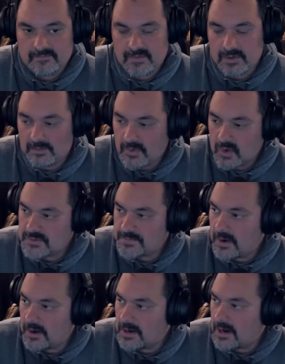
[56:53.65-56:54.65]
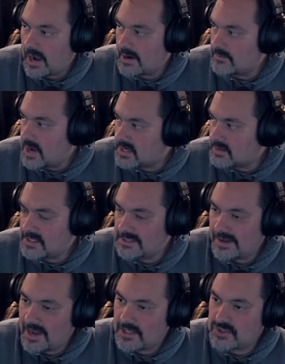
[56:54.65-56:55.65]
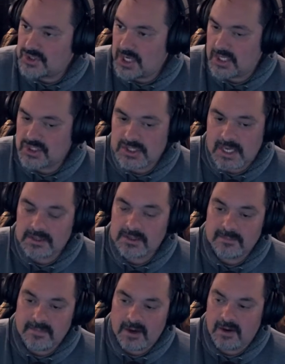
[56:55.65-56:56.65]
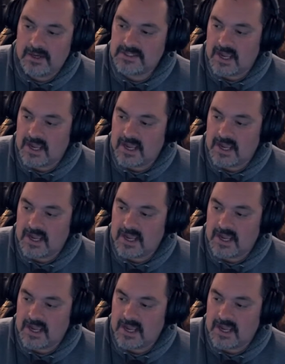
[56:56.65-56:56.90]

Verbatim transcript: For the most part, I recommend guys changing out their bearings